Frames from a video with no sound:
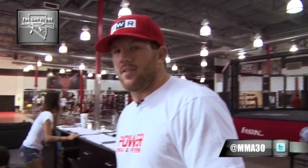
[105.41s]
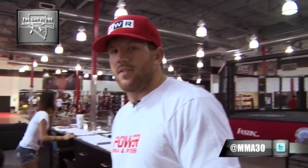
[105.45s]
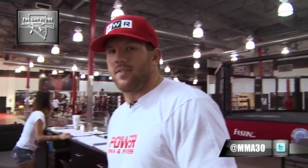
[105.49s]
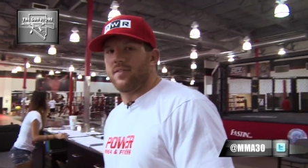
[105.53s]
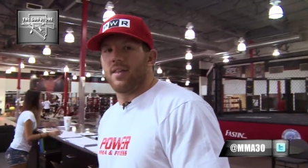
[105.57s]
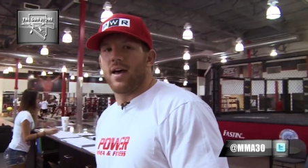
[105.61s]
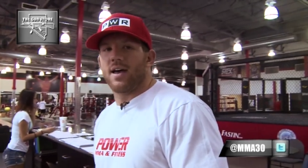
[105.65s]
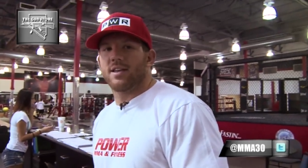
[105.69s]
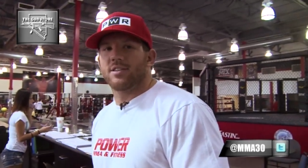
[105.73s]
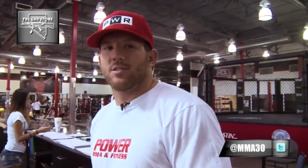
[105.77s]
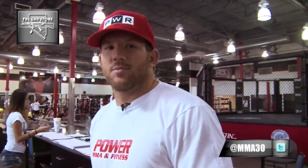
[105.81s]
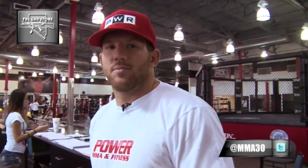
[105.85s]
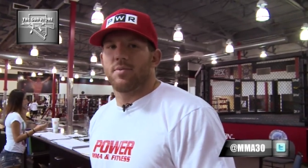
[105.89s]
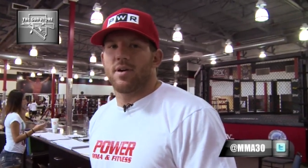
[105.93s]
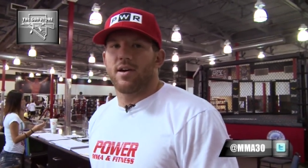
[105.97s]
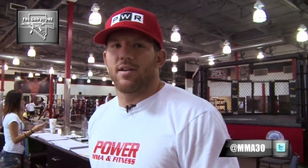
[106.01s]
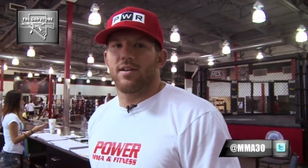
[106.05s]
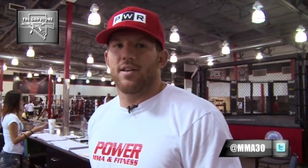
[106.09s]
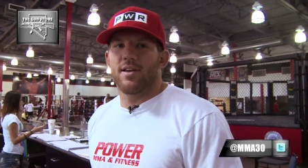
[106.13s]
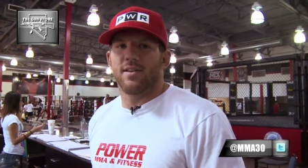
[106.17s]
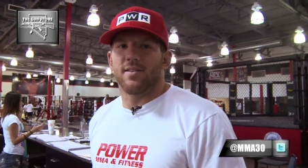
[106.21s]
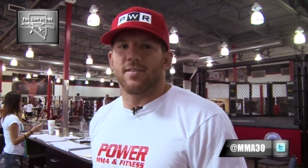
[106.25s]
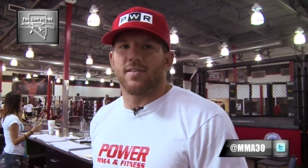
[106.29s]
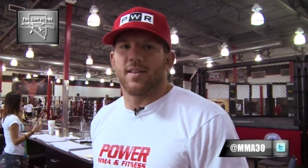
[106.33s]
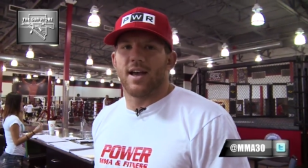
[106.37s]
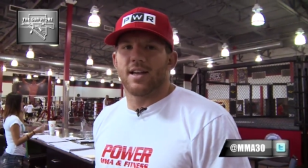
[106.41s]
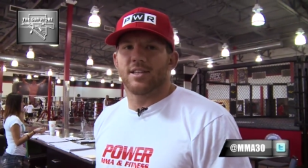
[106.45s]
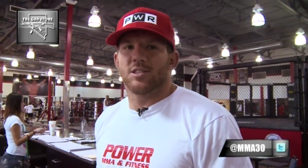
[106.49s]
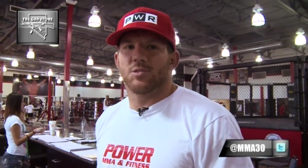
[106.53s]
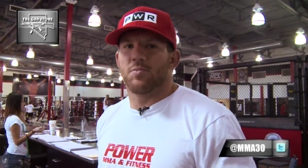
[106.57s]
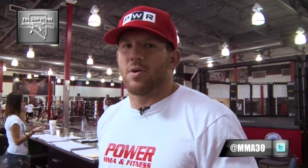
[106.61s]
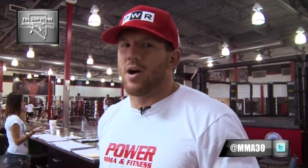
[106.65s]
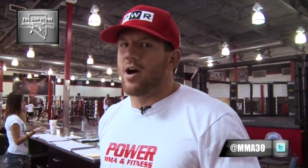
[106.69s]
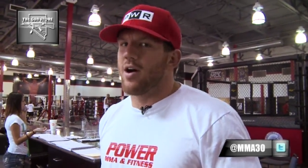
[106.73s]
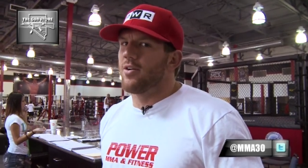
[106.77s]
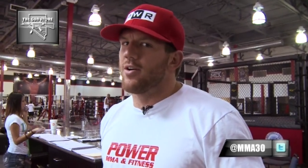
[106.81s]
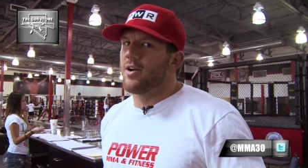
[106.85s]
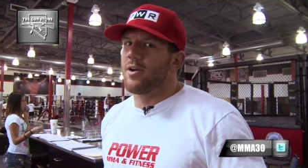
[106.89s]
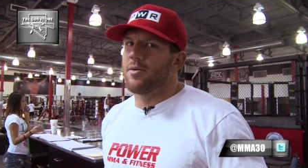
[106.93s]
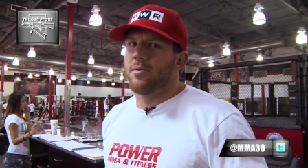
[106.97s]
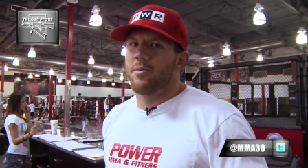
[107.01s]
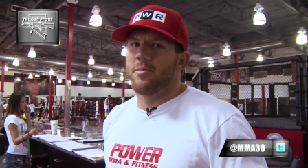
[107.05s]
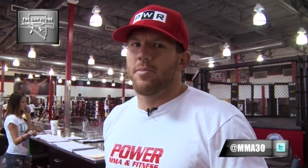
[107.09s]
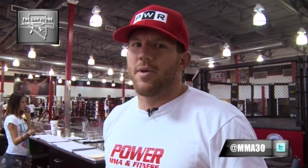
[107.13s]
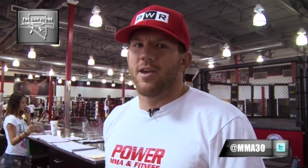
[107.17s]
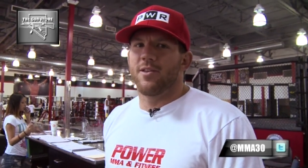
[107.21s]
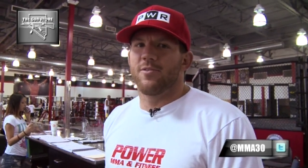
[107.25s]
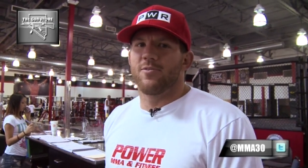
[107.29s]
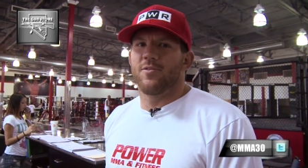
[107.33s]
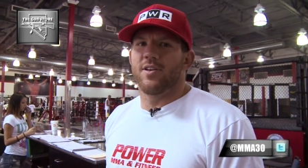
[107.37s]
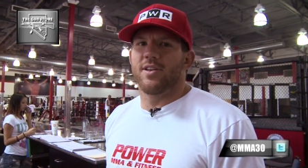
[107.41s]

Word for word: and that's about it. That's Power MMA and